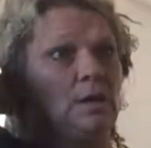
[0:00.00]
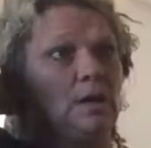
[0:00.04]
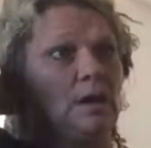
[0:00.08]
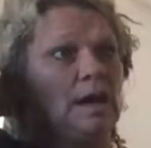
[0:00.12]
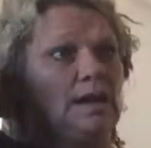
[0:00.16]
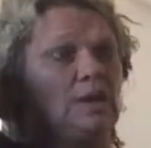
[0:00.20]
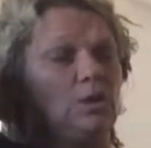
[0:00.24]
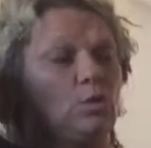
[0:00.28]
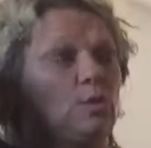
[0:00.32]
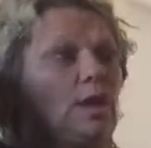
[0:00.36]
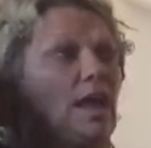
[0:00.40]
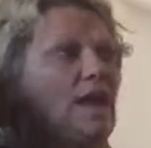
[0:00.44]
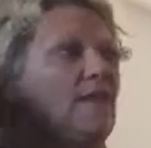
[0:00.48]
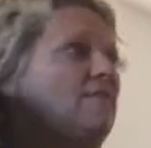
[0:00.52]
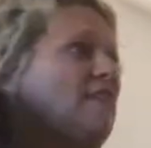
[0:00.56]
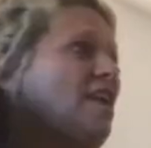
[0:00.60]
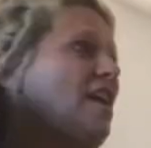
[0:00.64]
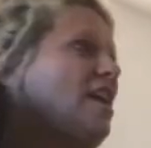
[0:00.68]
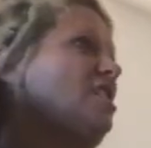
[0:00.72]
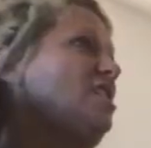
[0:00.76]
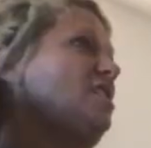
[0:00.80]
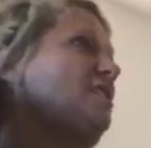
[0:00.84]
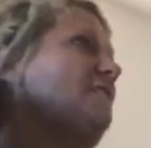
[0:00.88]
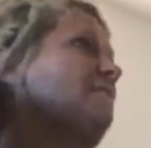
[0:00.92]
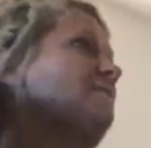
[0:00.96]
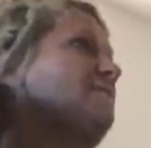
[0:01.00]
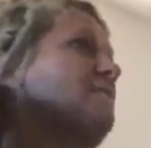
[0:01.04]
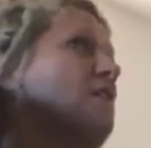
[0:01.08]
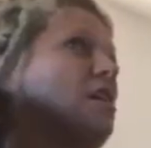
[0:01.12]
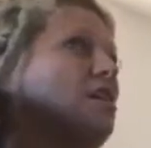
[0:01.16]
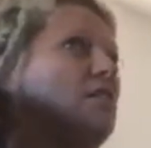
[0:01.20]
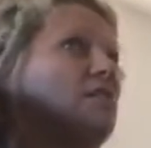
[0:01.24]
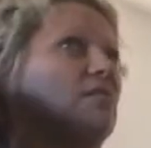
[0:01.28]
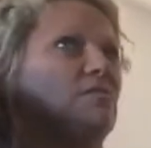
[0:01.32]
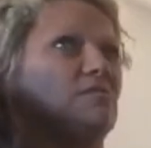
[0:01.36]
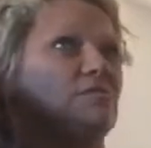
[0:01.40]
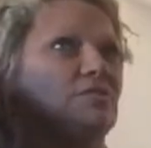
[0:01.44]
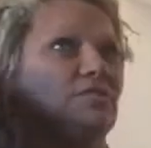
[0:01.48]
I don't have any
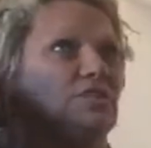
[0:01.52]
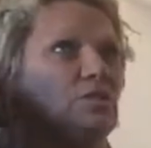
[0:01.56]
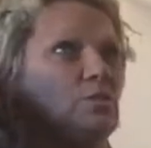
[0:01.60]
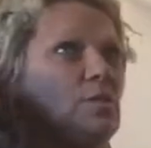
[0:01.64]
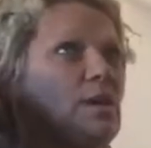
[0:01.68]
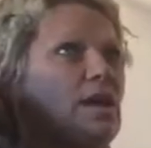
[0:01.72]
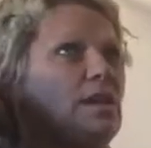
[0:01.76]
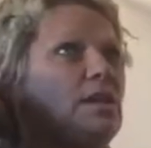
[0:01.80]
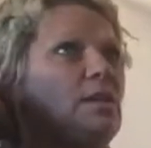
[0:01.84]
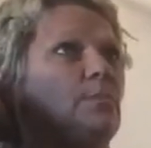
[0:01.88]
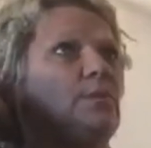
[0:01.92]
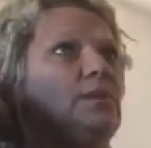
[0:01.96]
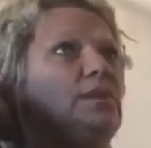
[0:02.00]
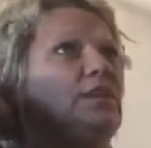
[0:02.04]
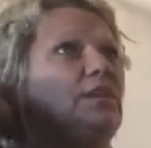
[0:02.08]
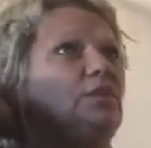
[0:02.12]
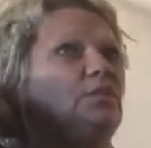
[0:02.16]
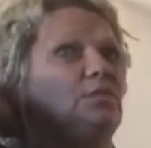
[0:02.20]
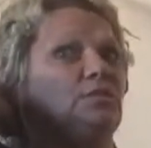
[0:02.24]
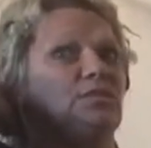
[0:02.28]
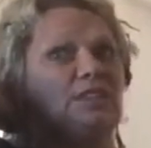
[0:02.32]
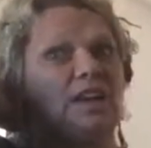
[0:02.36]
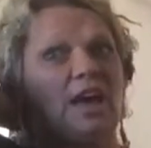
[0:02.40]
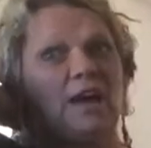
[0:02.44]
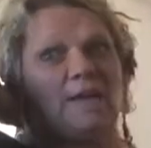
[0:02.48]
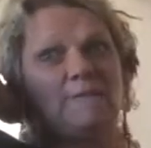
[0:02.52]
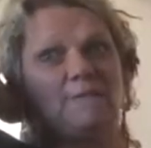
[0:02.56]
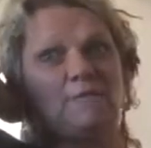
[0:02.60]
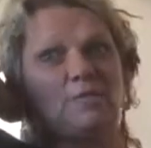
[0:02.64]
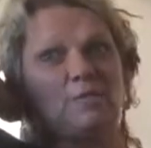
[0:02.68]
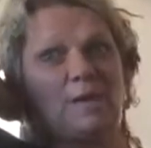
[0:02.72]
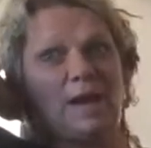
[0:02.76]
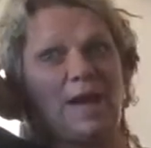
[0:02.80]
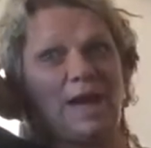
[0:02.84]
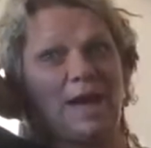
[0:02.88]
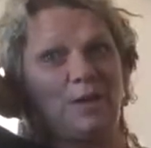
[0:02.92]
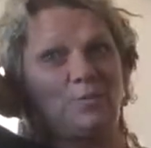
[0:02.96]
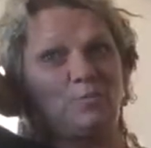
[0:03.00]
files, so anybody who's
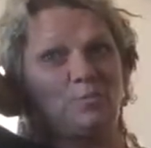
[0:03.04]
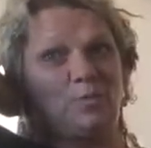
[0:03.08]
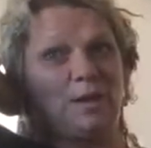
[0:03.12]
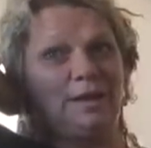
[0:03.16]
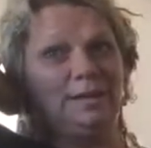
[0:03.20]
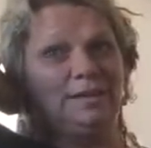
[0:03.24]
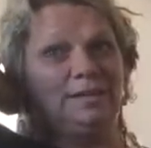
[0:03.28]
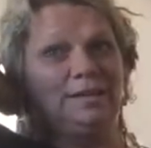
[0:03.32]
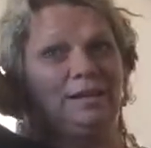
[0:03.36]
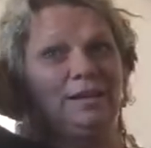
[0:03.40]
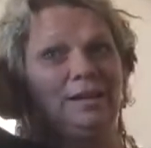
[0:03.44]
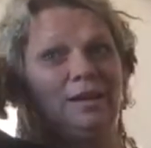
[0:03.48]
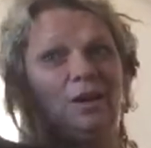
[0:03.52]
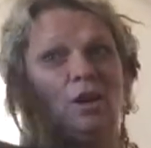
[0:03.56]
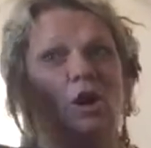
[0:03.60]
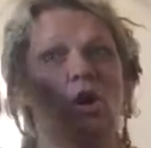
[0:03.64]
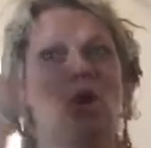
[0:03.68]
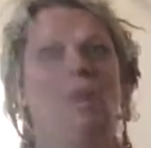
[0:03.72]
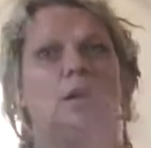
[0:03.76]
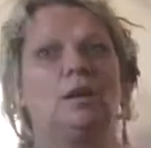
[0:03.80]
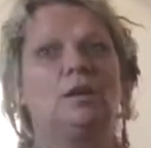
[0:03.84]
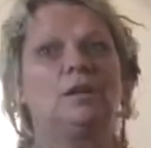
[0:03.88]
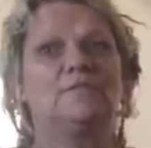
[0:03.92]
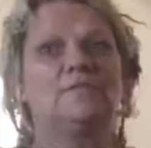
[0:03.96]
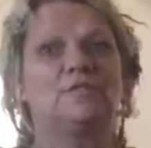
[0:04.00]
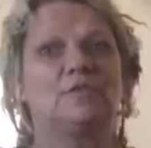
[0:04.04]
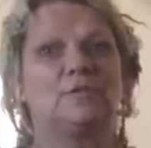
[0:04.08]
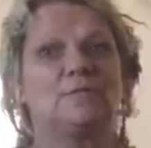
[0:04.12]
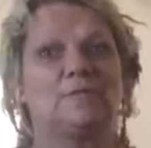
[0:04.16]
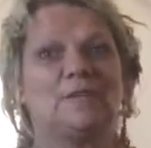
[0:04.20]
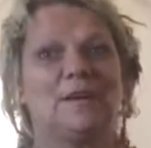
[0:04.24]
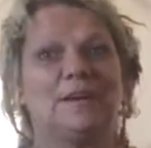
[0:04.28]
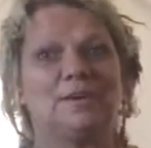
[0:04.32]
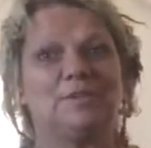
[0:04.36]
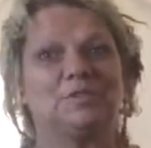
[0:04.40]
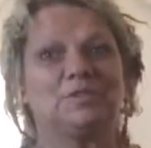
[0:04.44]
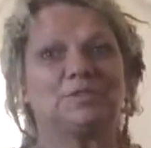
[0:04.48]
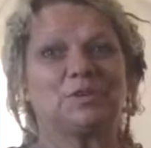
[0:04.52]
ever had one All of their
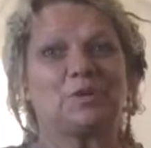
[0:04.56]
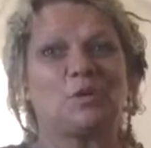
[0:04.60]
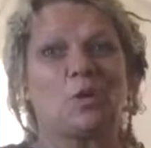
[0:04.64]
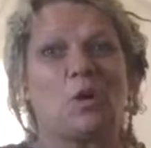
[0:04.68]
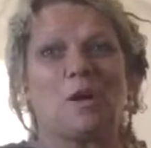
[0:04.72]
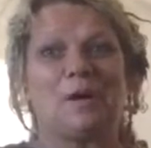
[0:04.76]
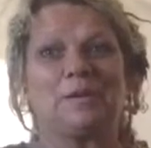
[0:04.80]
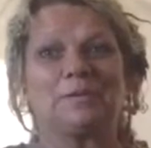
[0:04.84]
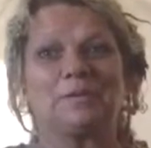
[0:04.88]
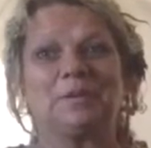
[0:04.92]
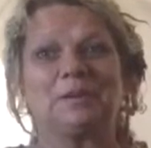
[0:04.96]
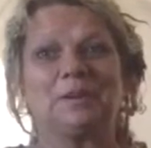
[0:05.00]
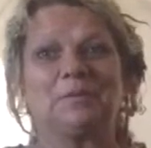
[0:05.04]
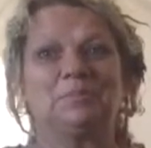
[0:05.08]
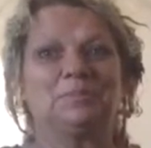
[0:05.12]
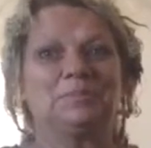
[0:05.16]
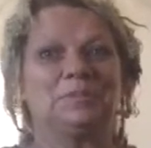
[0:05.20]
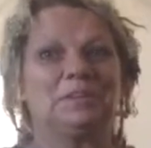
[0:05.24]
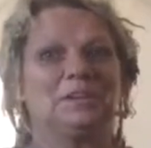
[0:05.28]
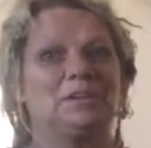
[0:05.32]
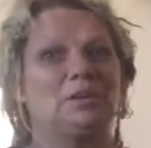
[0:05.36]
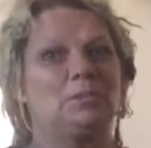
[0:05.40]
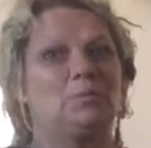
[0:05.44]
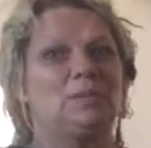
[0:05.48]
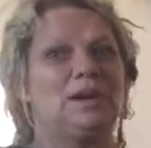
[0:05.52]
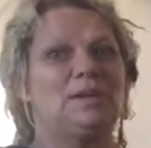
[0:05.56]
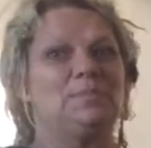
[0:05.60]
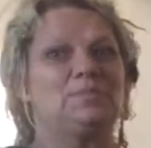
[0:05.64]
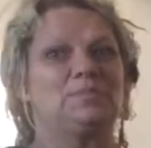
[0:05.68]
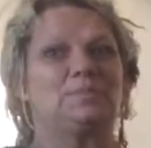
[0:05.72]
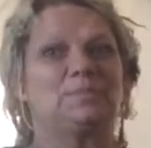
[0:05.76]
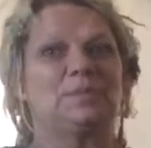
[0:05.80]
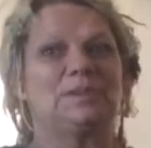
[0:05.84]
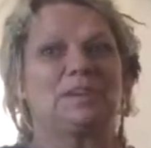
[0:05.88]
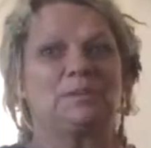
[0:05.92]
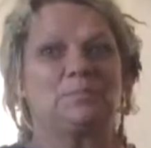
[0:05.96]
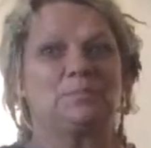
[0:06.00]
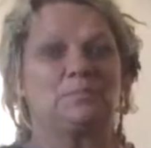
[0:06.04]
files are gone, completely
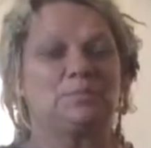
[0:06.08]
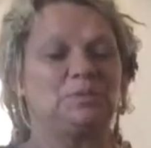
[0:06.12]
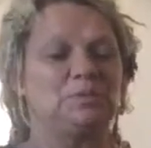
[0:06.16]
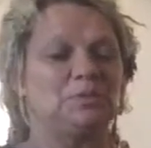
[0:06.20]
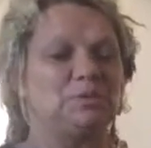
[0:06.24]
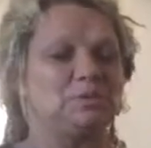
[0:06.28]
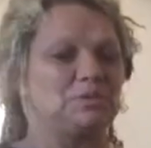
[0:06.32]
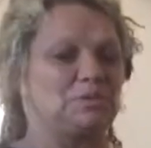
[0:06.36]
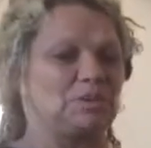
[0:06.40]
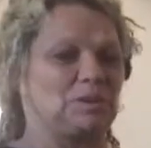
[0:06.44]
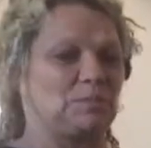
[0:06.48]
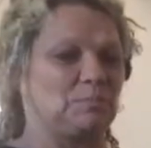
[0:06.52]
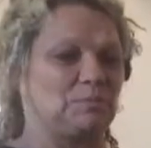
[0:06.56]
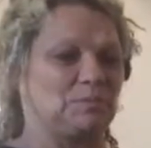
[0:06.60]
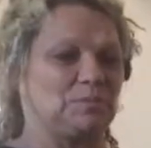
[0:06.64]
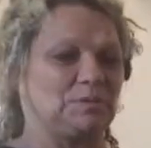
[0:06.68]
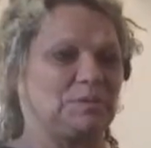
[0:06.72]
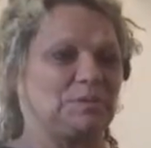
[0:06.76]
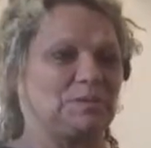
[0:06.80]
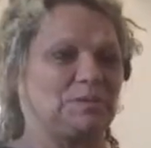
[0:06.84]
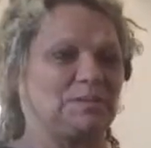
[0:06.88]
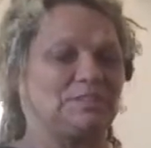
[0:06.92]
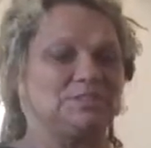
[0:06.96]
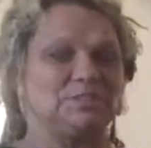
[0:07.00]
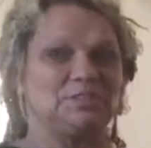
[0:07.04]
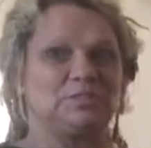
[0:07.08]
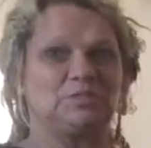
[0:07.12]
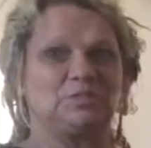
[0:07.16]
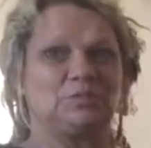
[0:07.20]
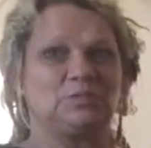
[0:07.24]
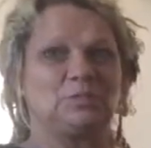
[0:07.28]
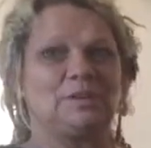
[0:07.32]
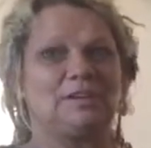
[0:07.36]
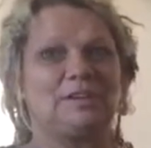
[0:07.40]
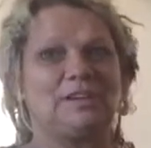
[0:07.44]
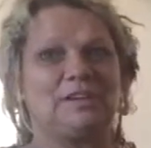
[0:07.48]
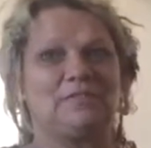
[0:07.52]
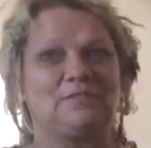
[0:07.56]
wiped. My computer completely
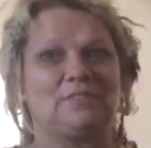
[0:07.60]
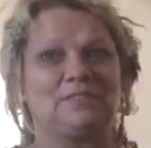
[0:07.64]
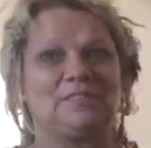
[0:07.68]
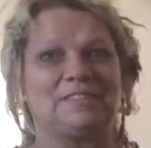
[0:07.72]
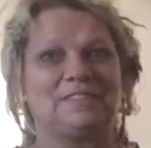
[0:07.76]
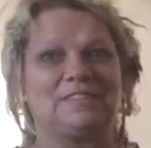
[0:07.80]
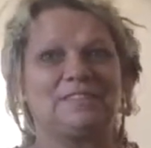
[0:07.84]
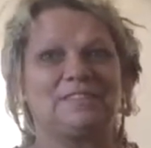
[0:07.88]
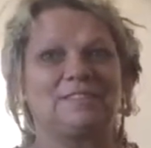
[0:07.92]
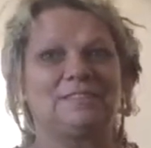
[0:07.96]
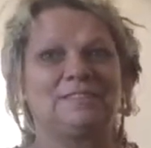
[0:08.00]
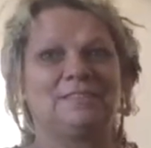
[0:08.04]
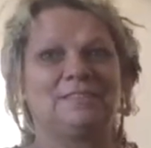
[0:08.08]
destroyed everything.